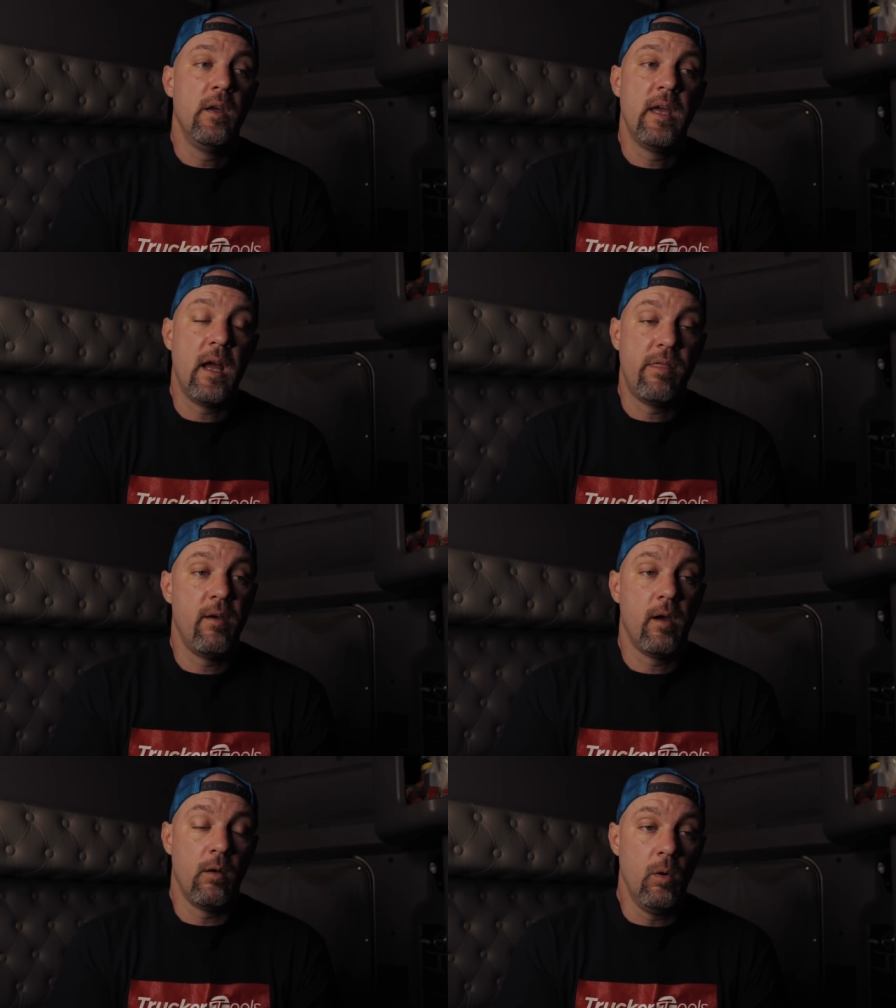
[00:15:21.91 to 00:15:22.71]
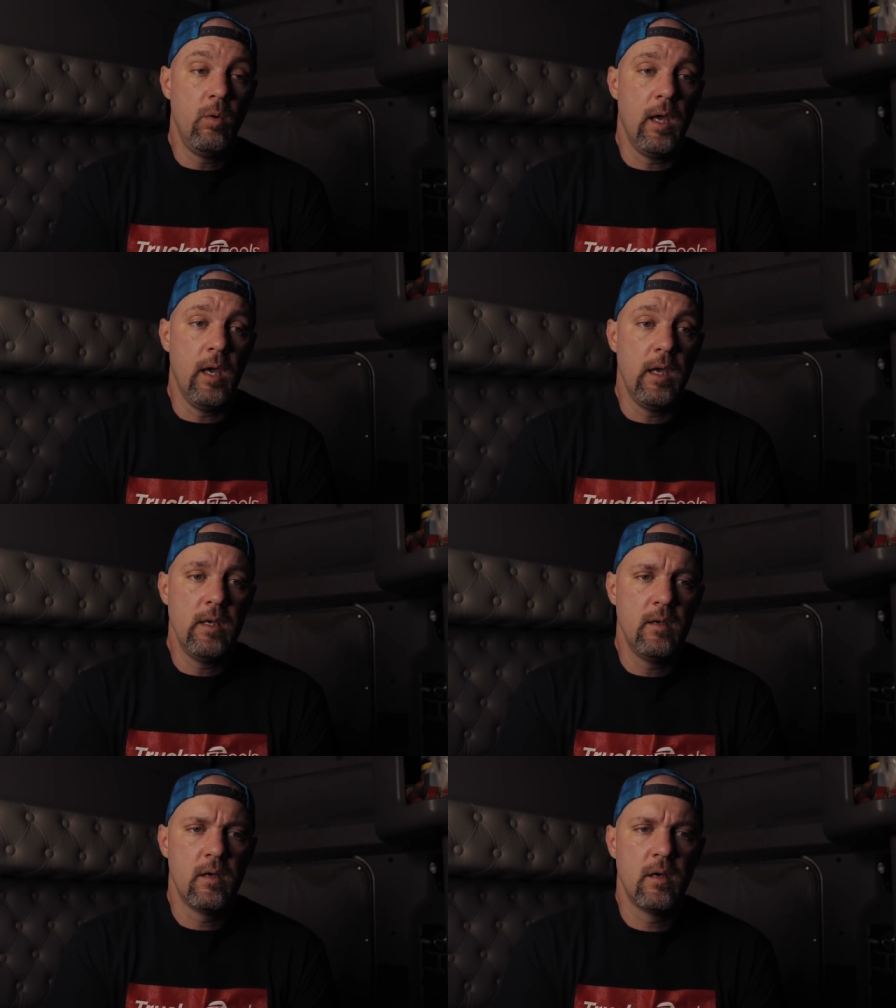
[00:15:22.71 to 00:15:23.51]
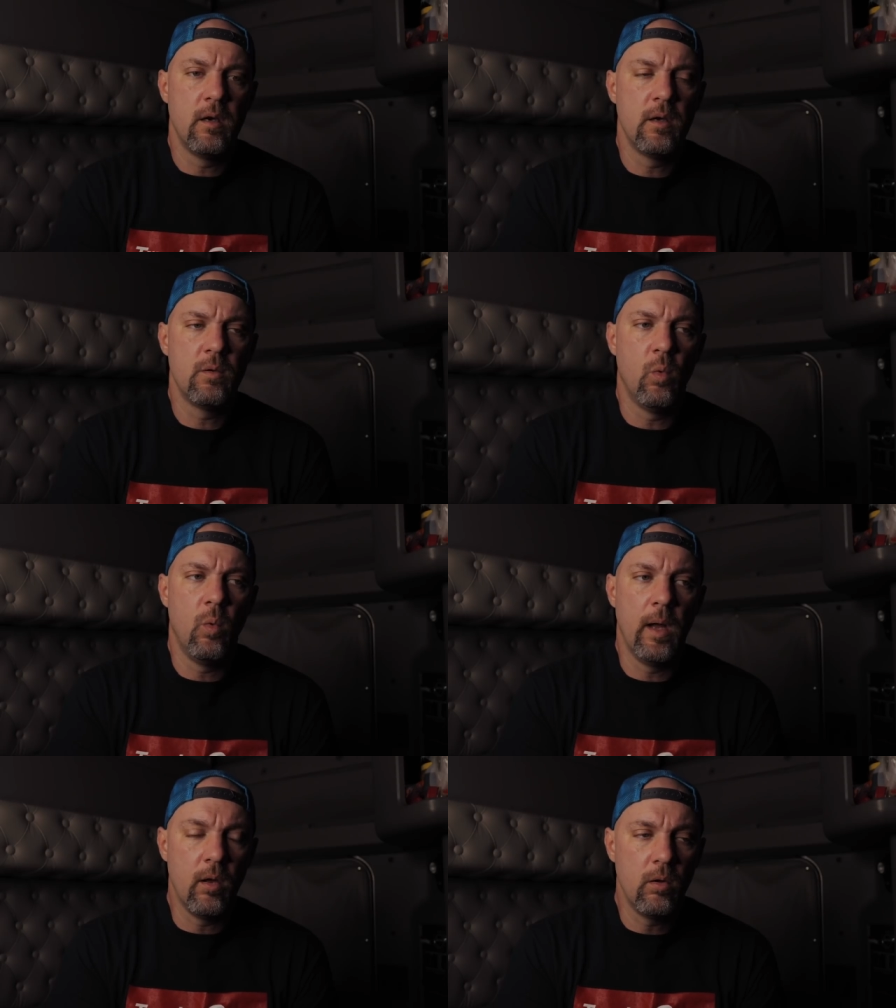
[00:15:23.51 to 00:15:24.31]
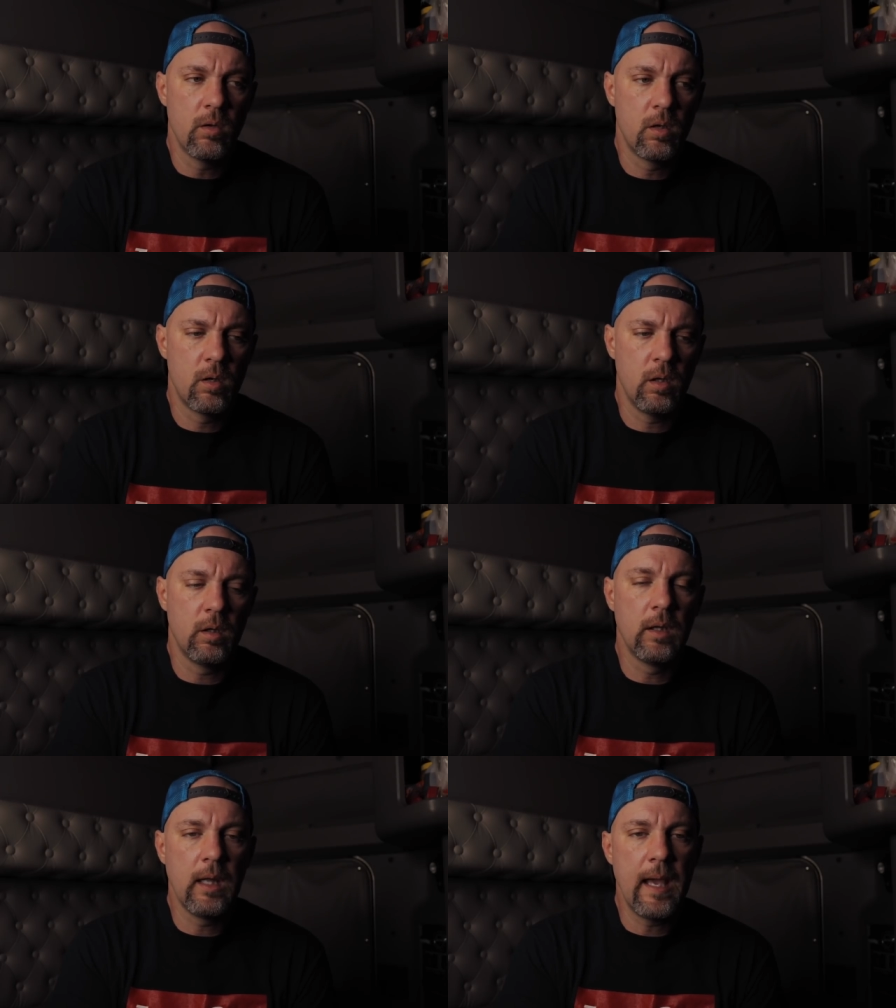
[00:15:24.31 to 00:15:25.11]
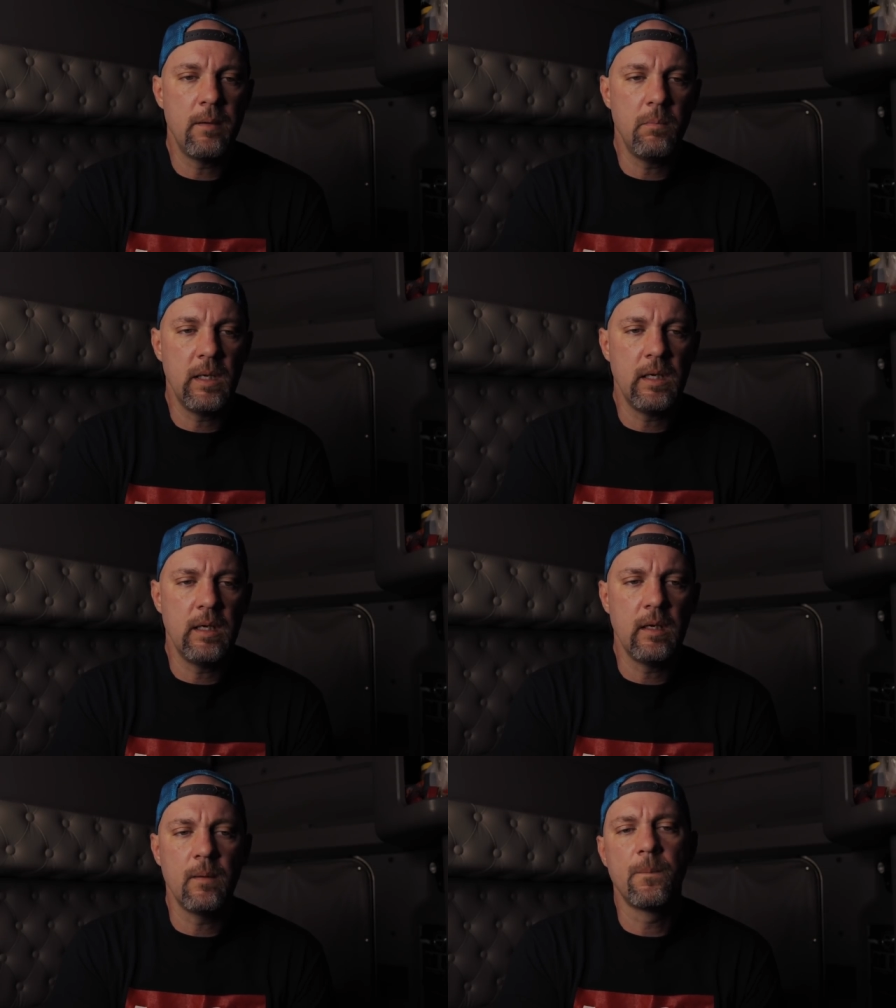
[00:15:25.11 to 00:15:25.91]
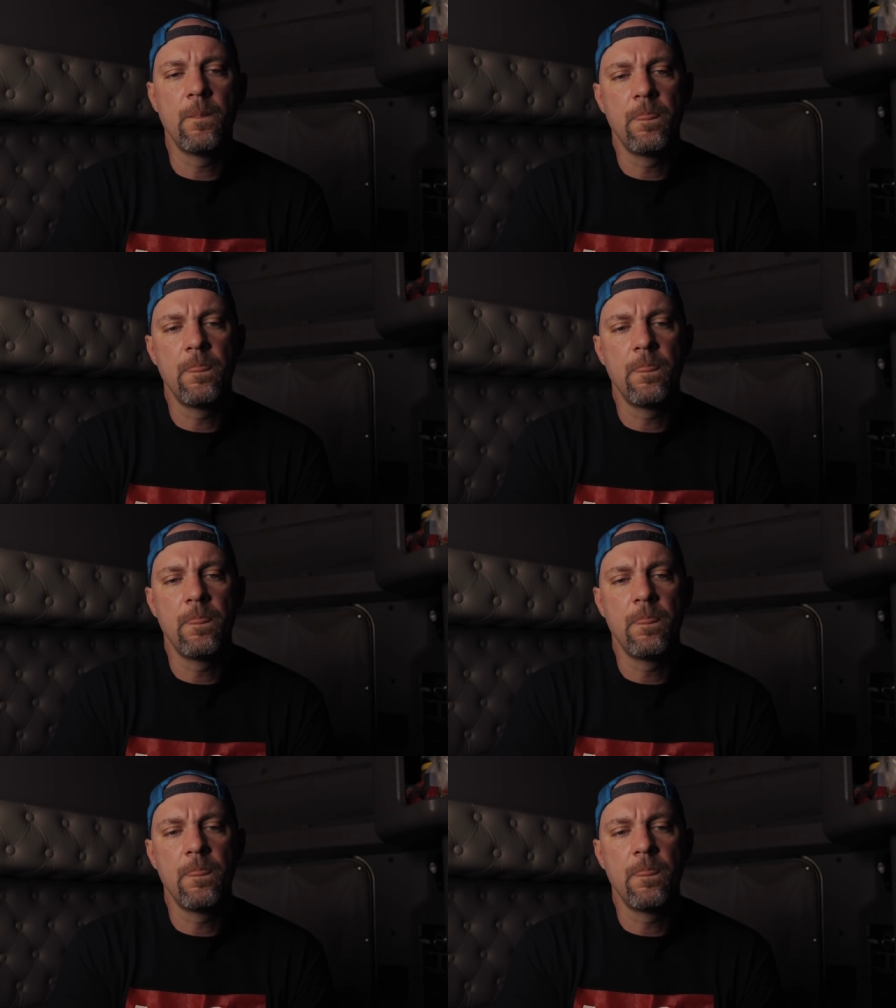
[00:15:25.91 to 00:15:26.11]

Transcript: And I thought, okay, well, let me,